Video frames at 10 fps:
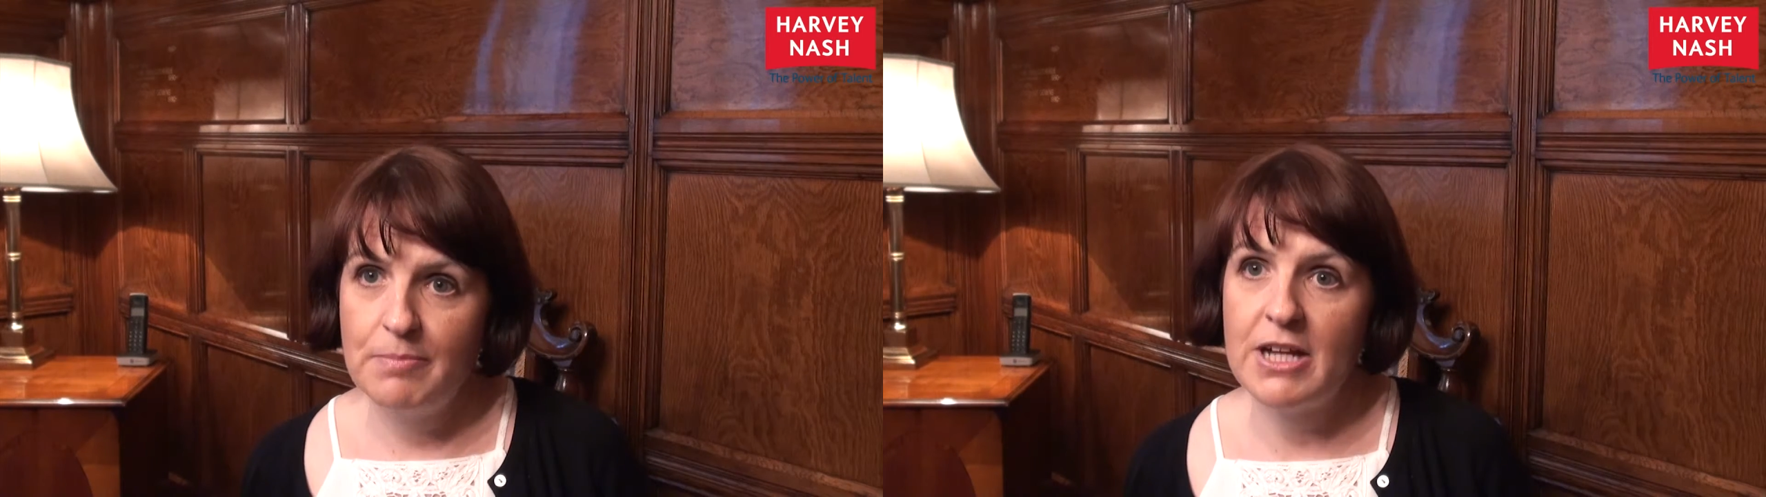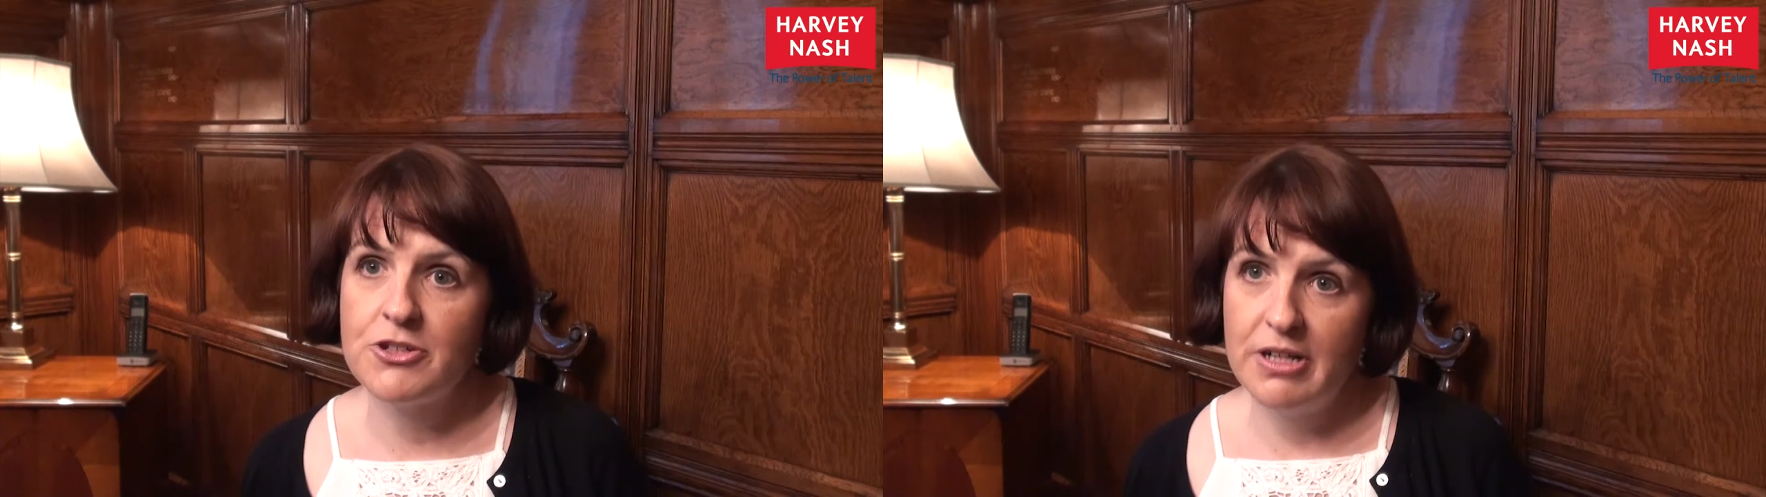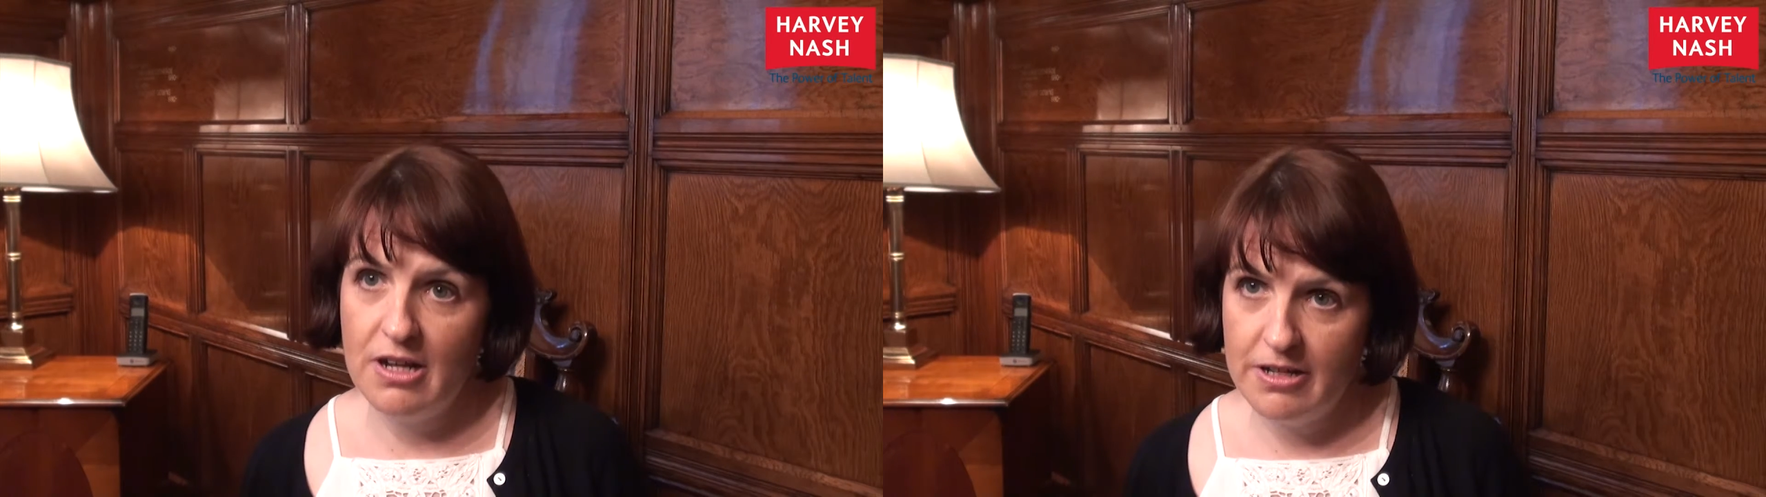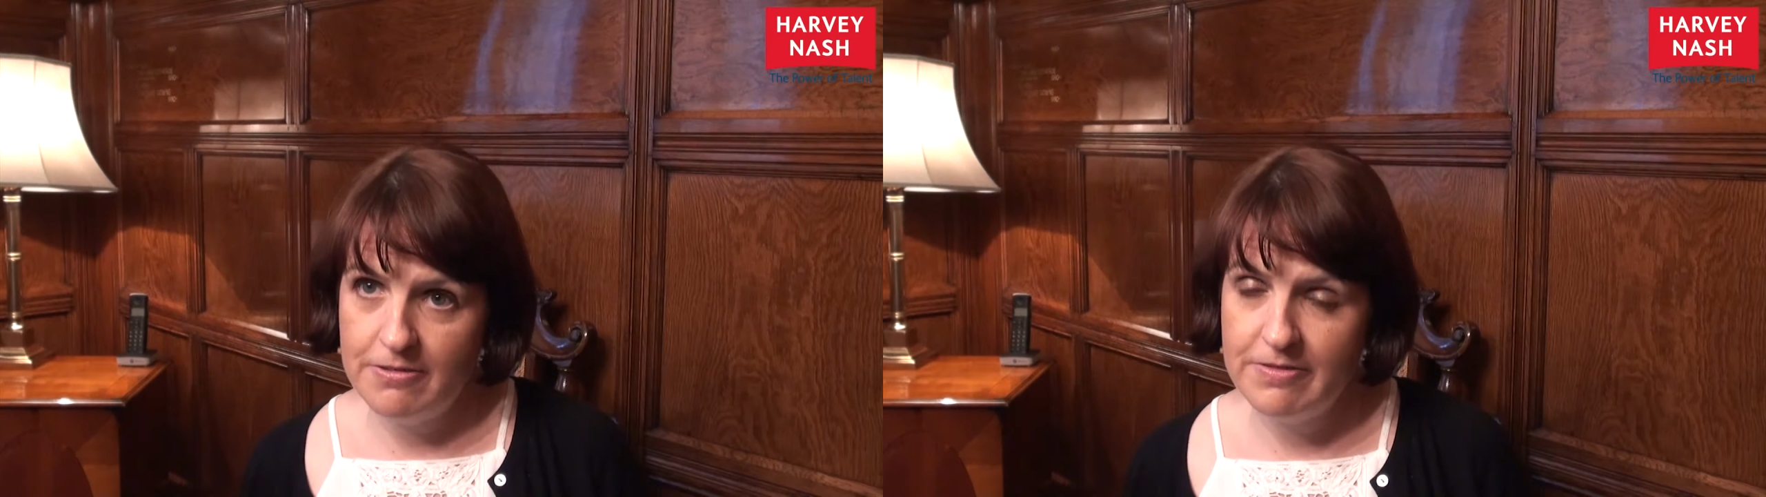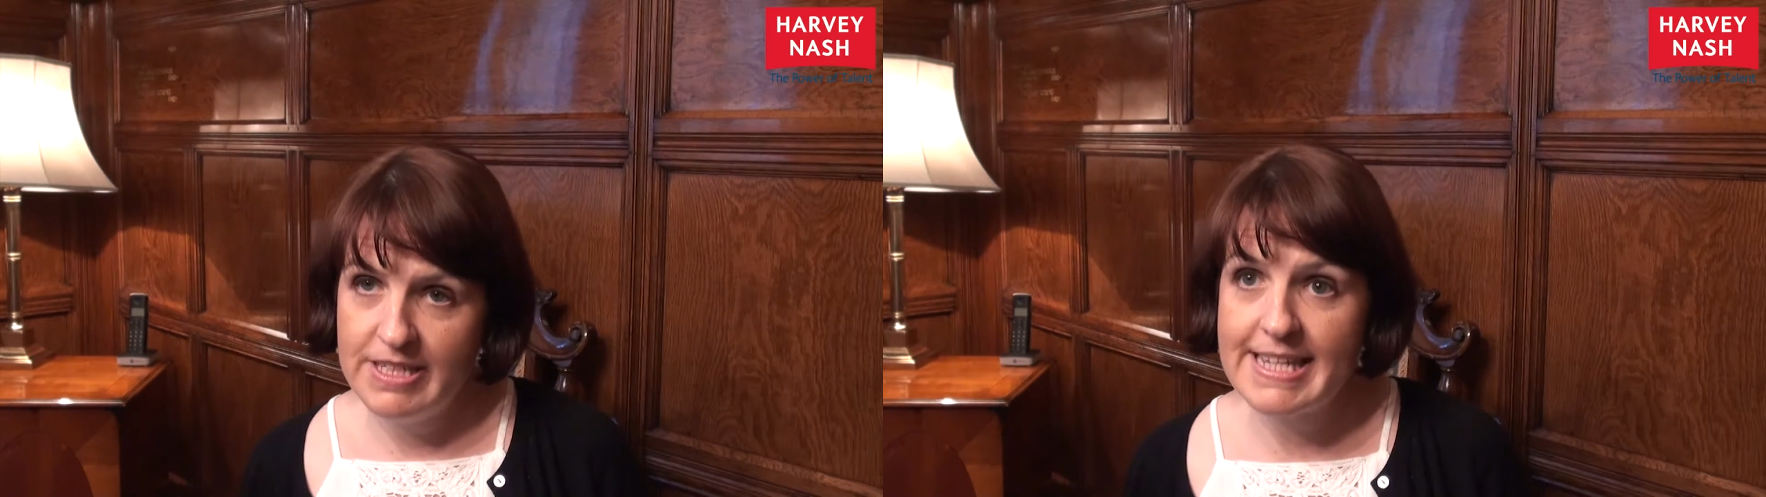Battery
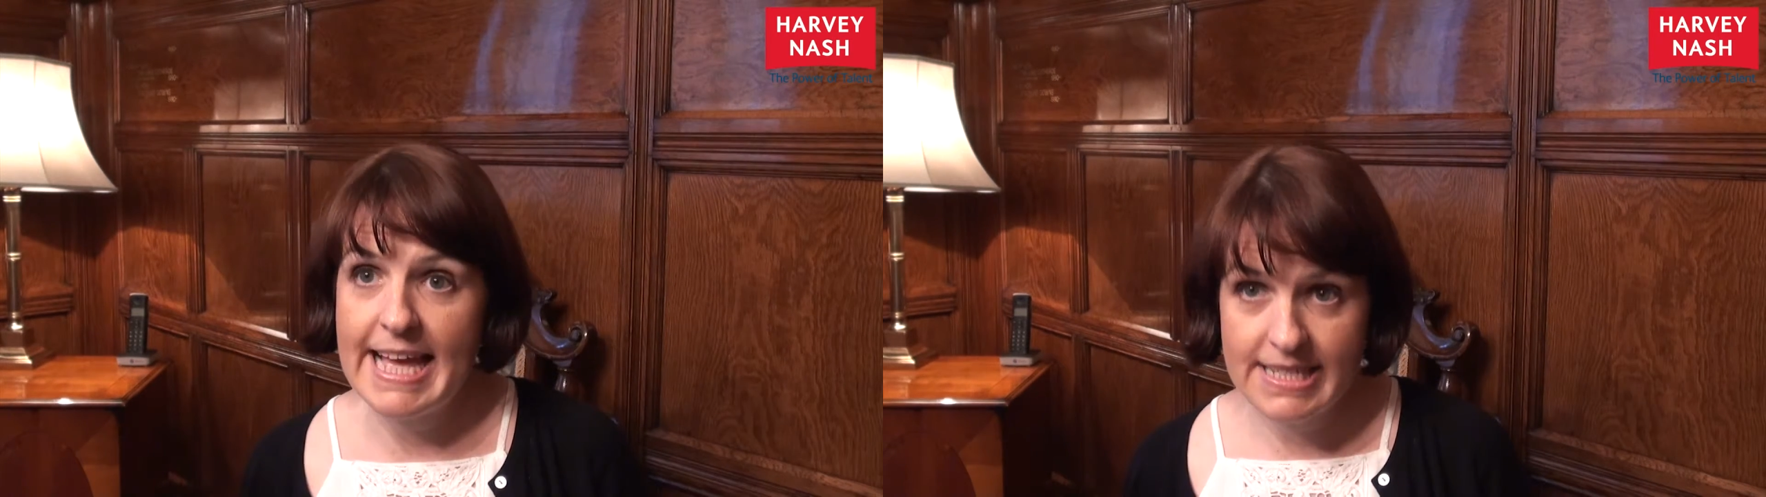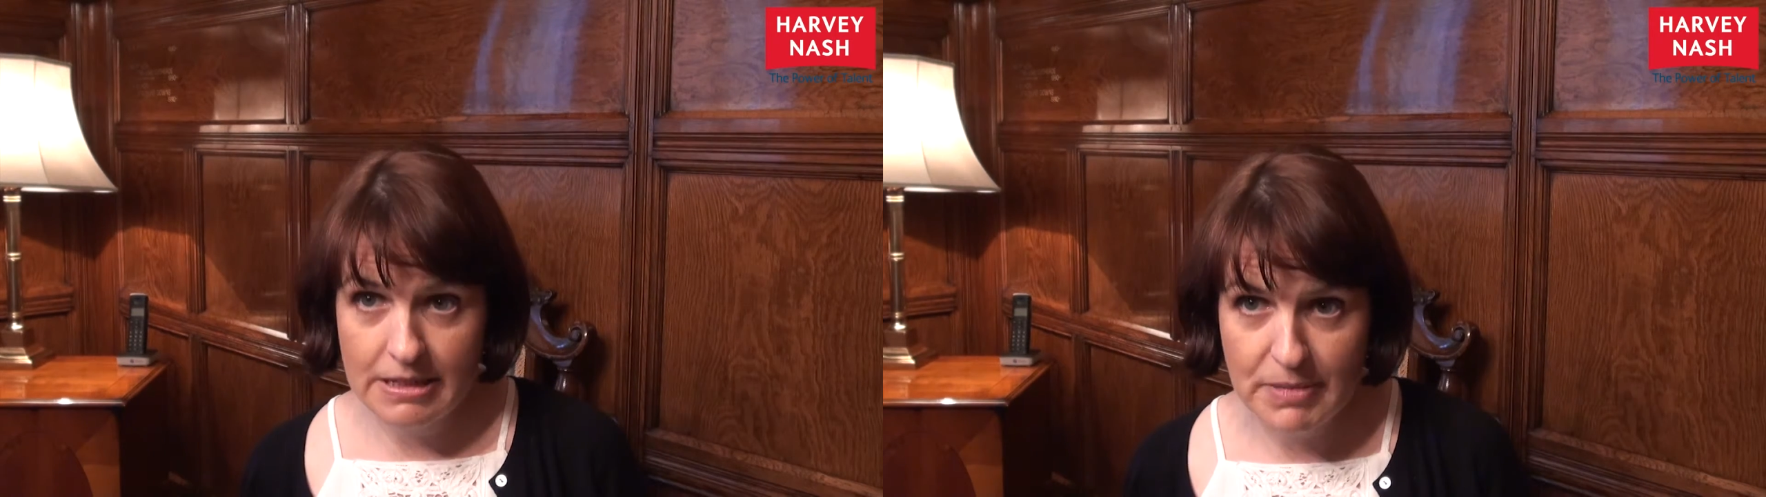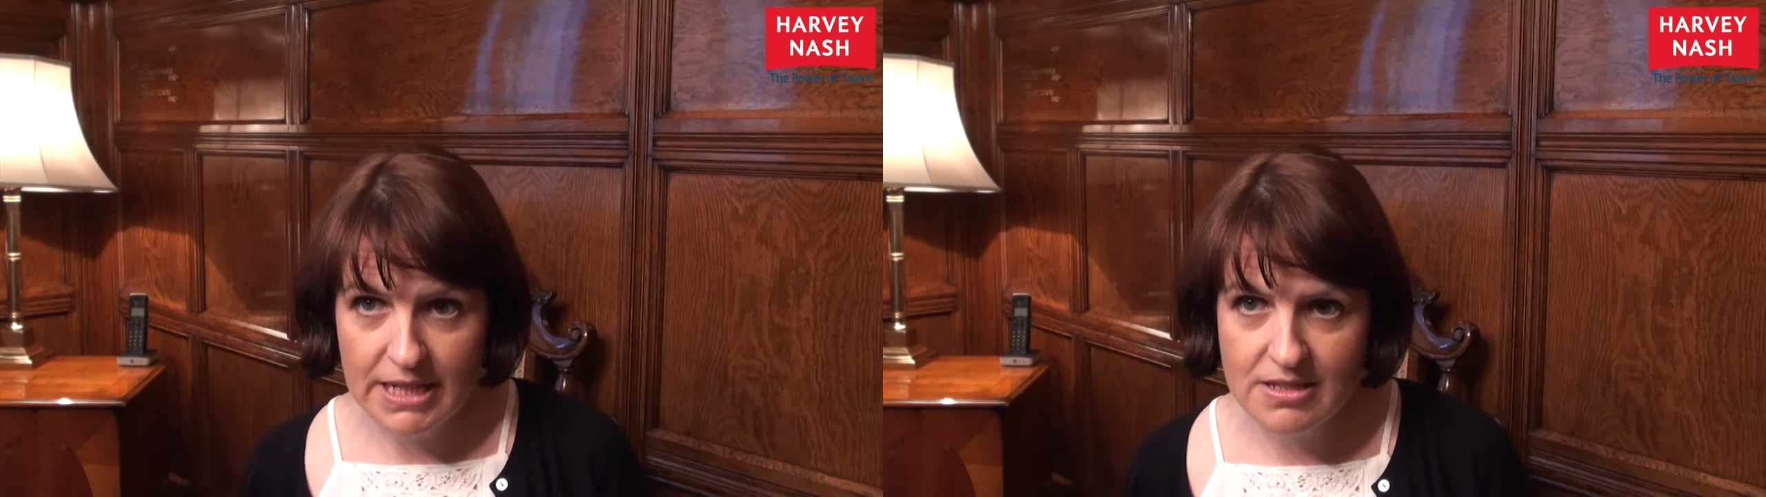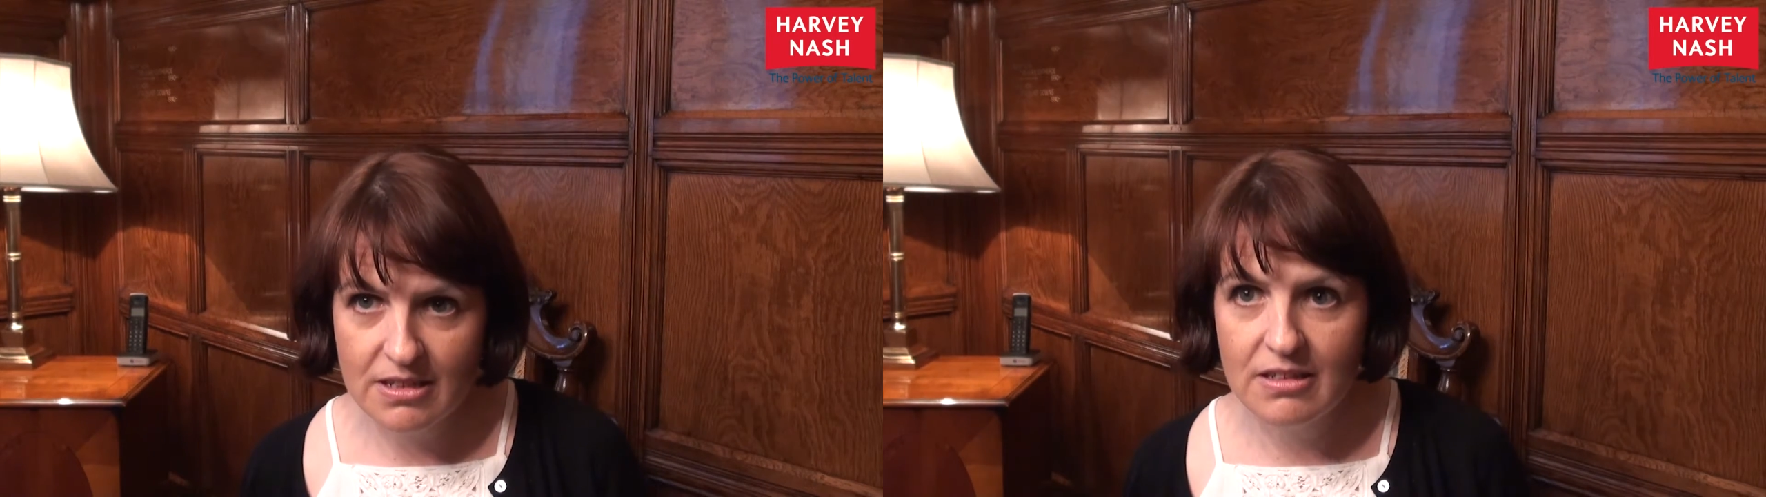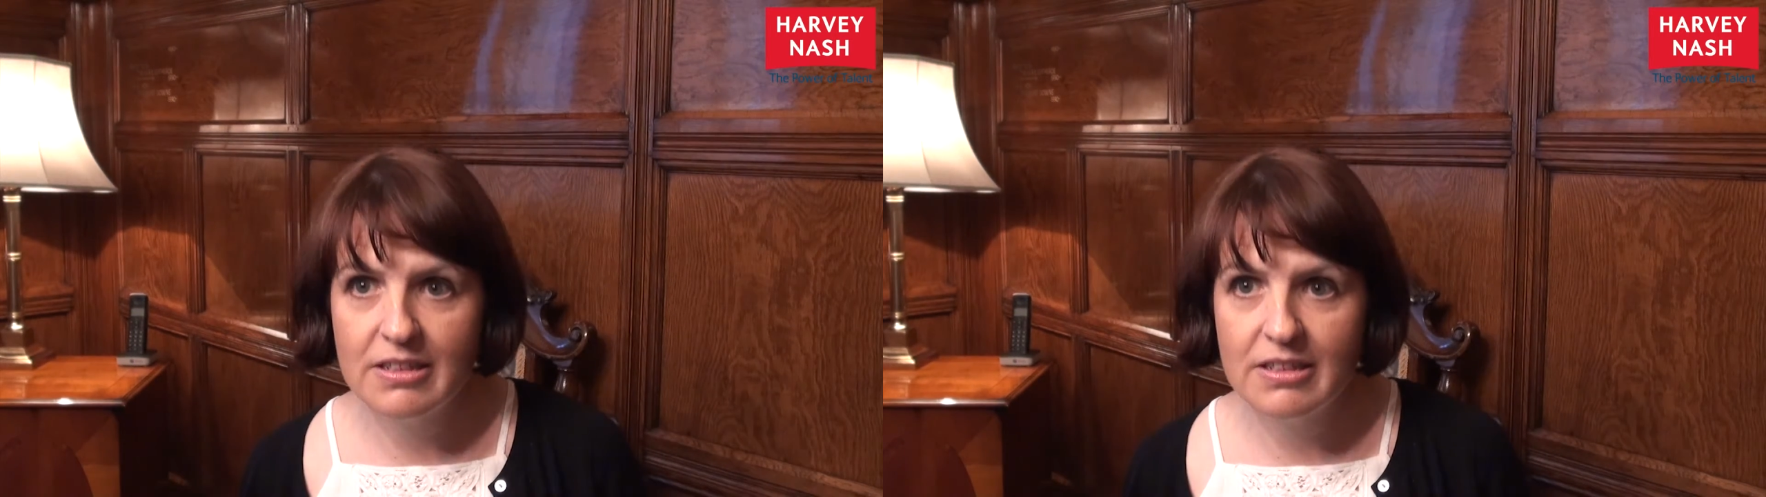life is getting better.